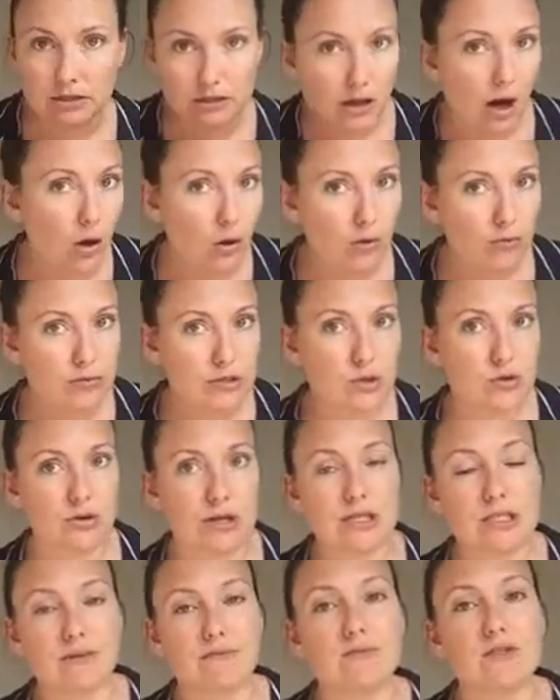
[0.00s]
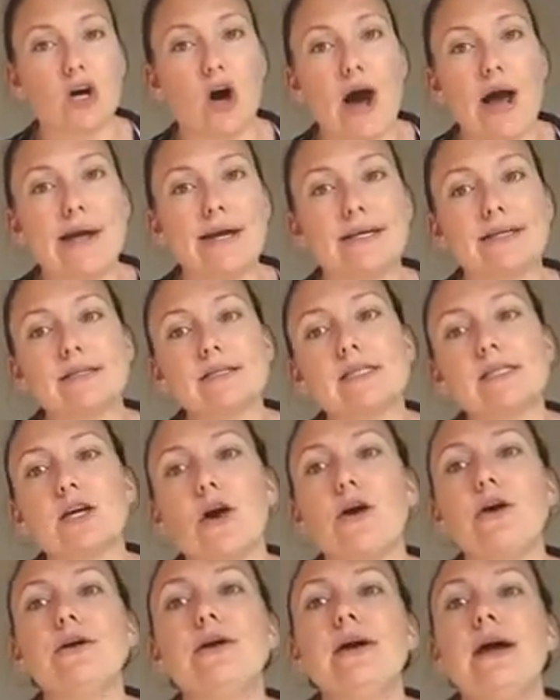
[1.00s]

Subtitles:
low restrictive diet. So,